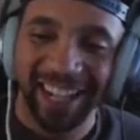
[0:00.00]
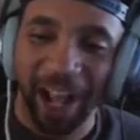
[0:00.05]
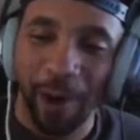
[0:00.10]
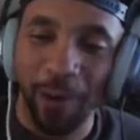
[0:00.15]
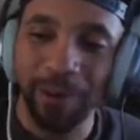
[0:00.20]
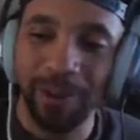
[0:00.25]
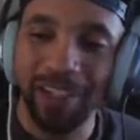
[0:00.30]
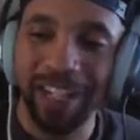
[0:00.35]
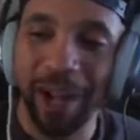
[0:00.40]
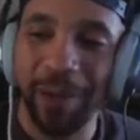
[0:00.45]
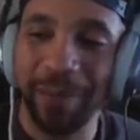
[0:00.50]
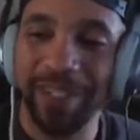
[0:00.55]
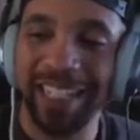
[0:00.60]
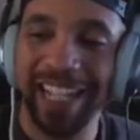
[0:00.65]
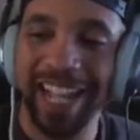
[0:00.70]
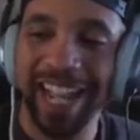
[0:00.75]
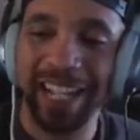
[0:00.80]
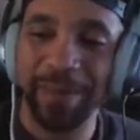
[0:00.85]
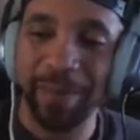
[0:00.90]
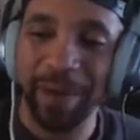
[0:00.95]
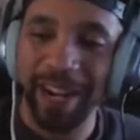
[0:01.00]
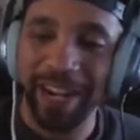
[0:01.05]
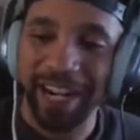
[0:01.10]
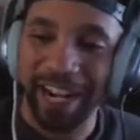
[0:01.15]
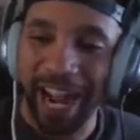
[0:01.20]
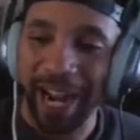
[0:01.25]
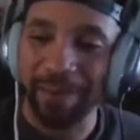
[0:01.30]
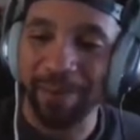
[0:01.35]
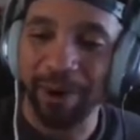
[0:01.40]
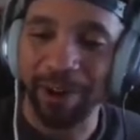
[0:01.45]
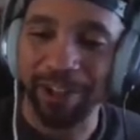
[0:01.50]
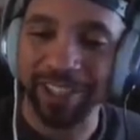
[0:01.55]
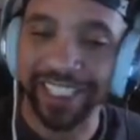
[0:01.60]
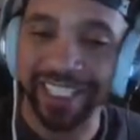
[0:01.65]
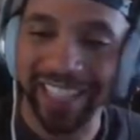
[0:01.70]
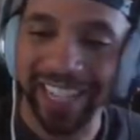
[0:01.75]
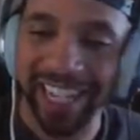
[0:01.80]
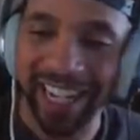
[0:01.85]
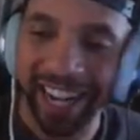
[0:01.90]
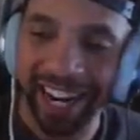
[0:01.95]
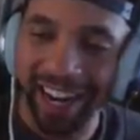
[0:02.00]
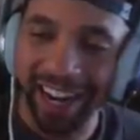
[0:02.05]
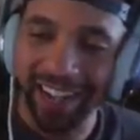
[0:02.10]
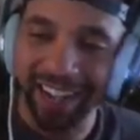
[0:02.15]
I wonder how much they had to pay Kmart to say that.